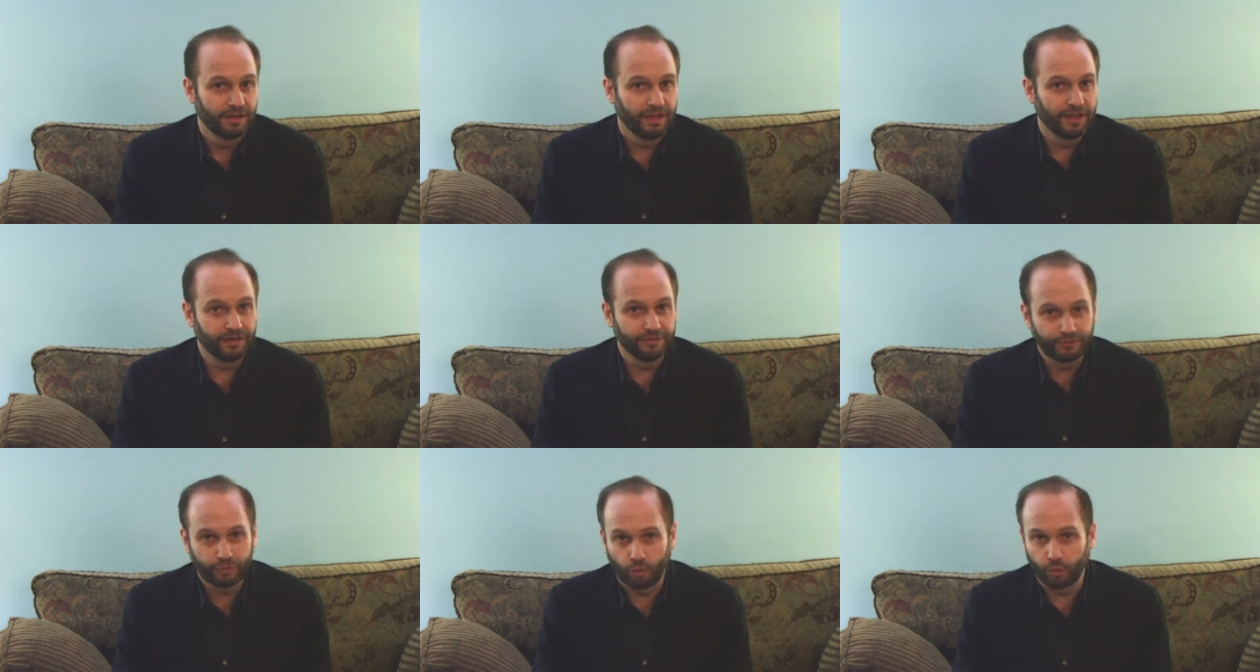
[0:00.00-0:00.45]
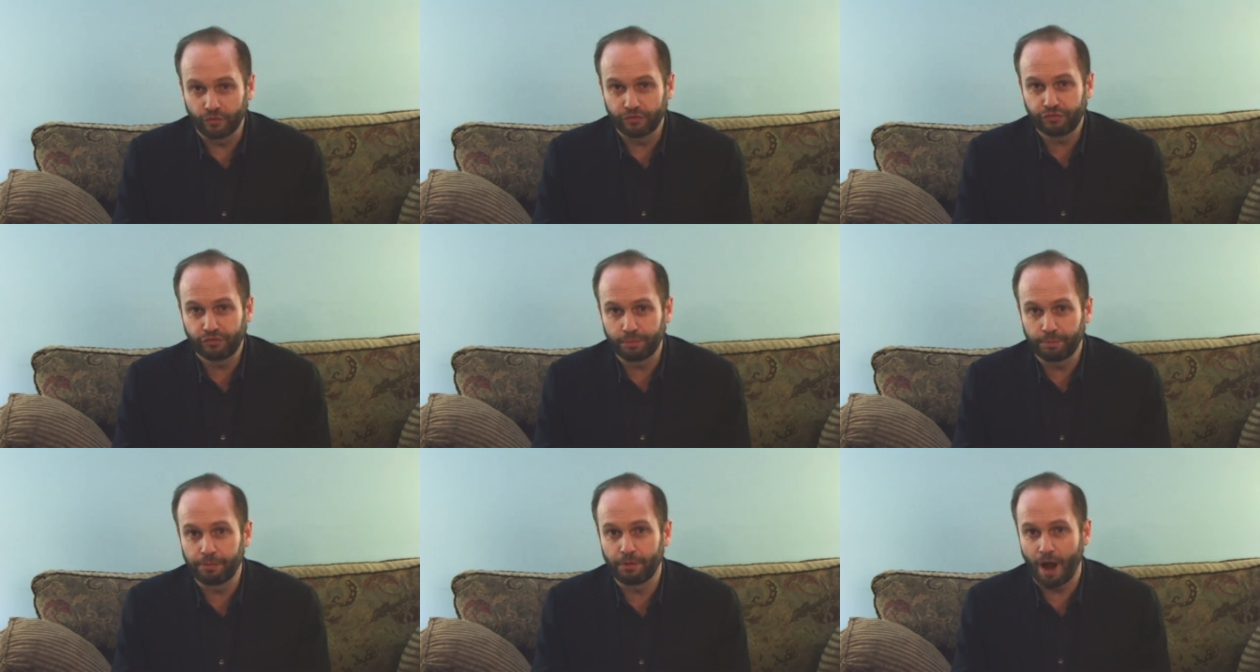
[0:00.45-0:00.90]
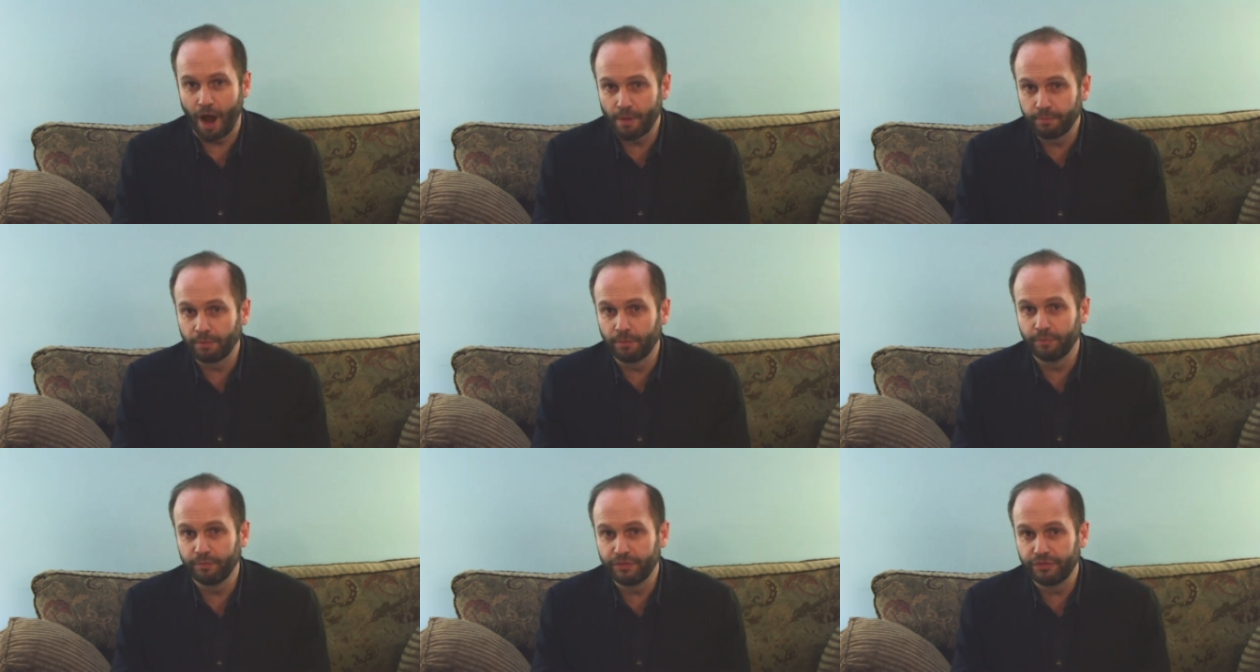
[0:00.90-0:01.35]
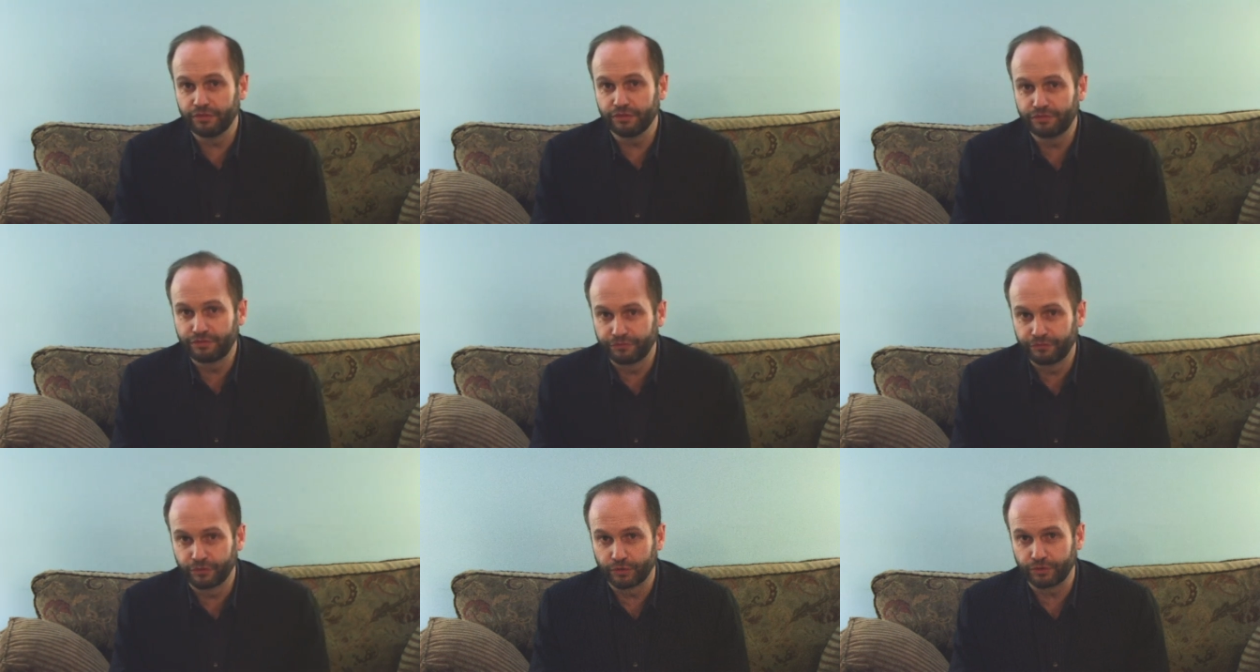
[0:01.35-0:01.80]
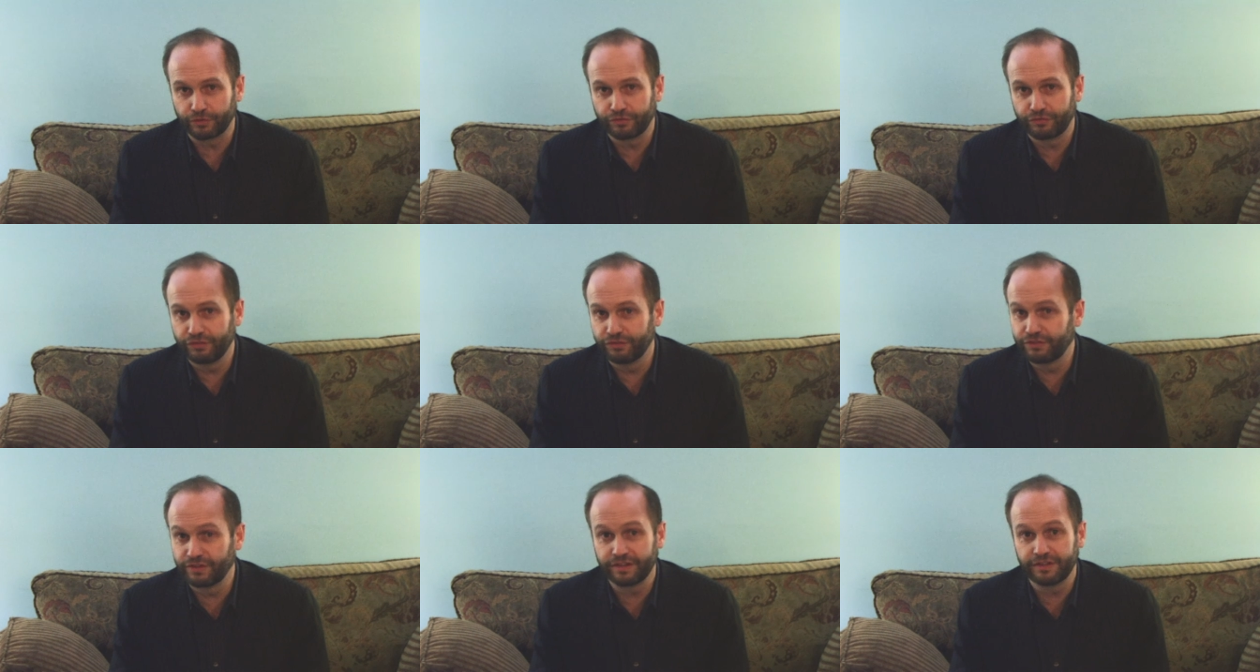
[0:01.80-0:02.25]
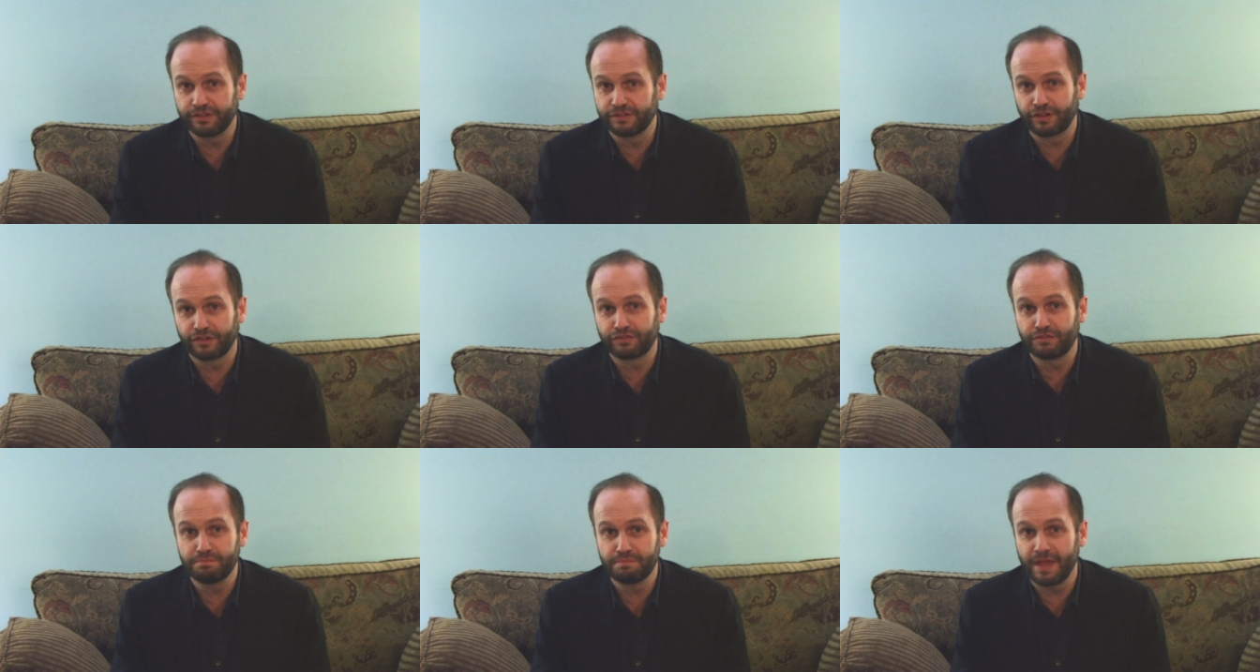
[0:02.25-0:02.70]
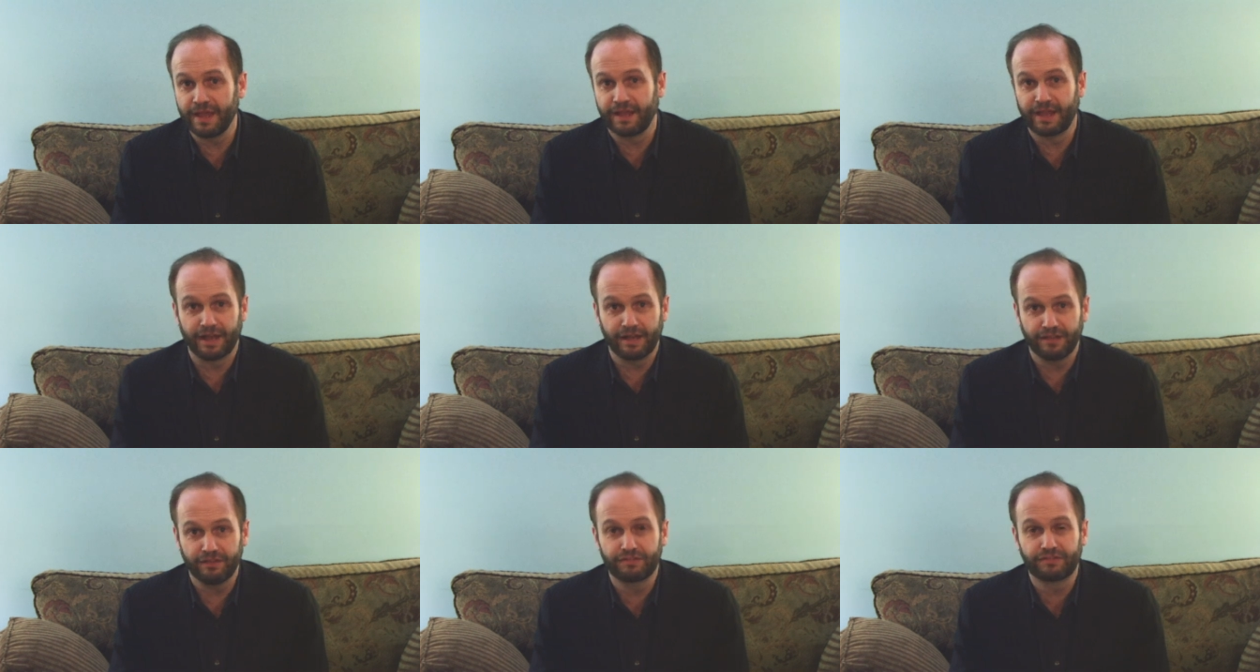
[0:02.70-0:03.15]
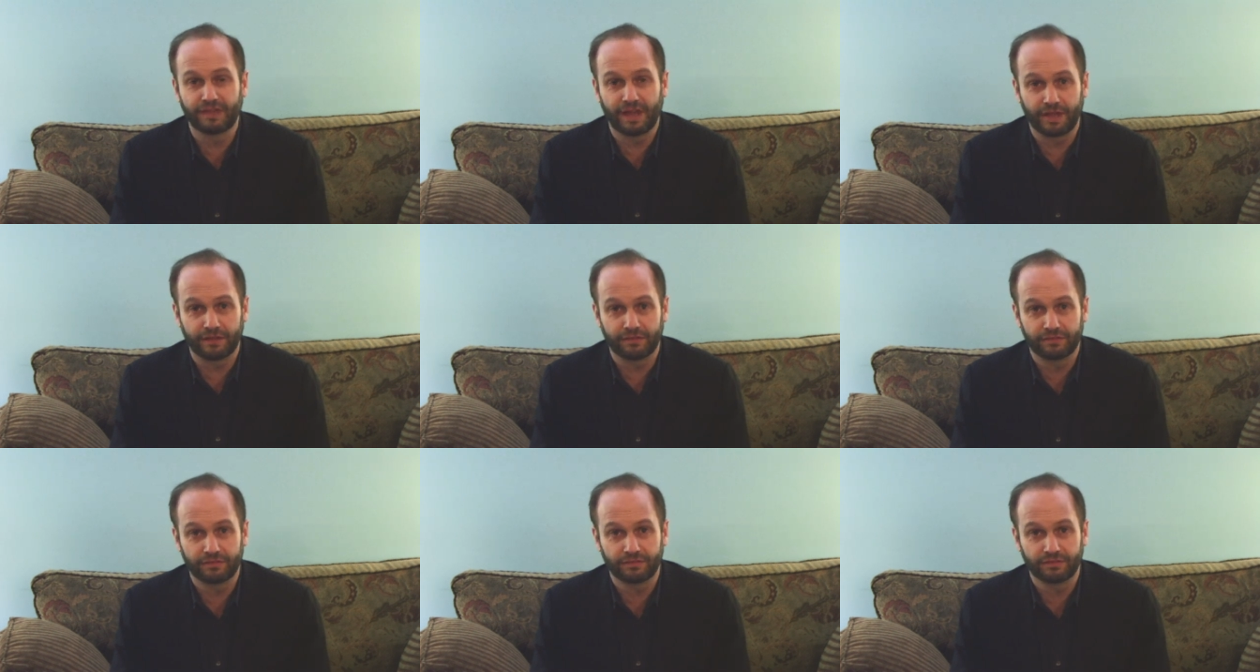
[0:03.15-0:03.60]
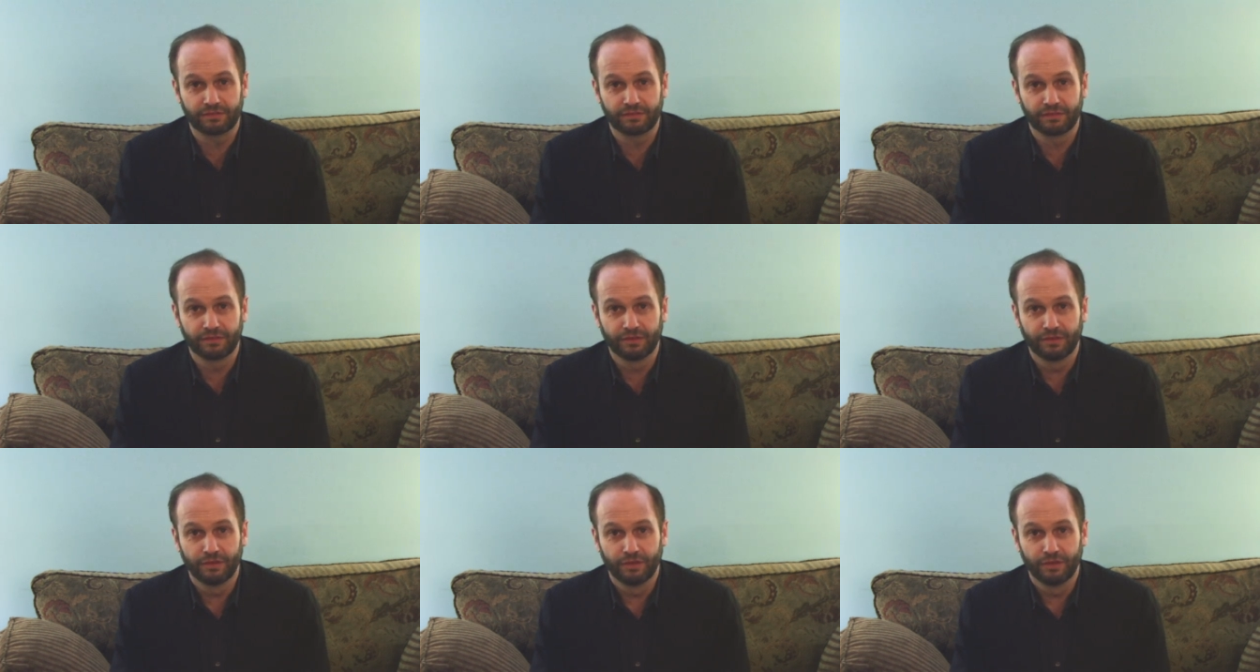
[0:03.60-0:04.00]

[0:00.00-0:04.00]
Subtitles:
And of course the problem with this verse is that it doesn't make any sense.